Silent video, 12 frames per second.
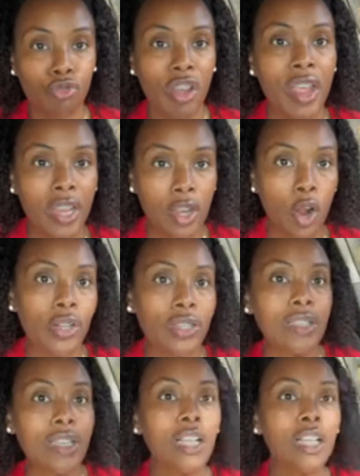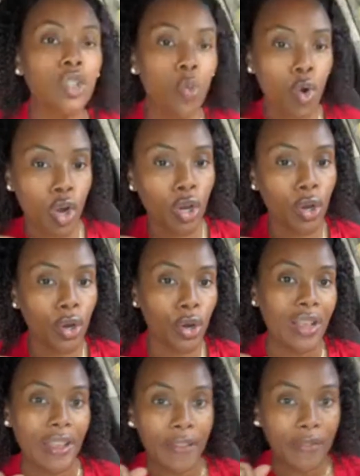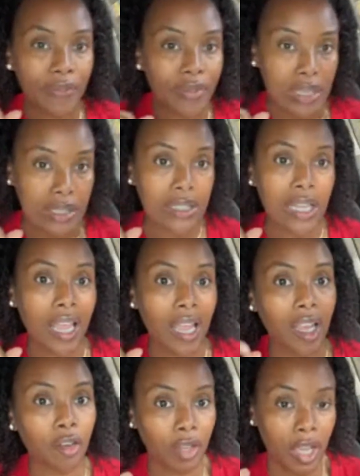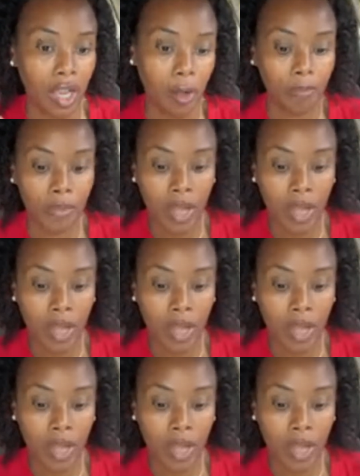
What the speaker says: trained or skilled worker in this area.